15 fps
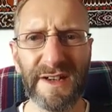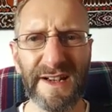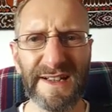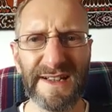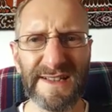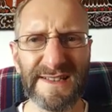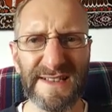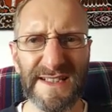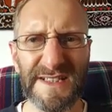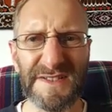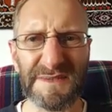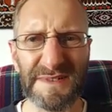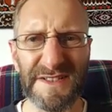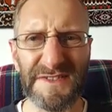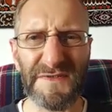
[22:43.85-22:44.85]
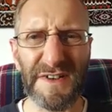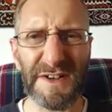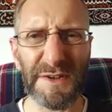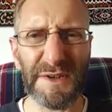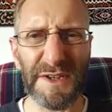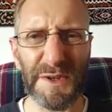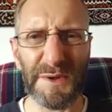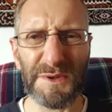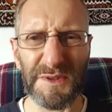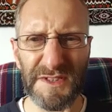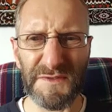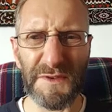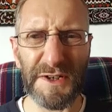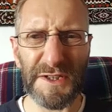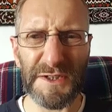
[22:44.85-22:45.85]
and it's very unusual.
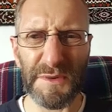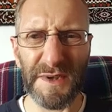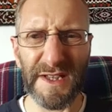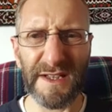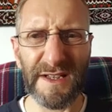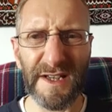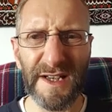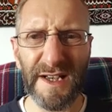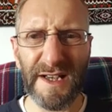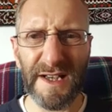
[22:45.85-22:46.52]
It's very twee.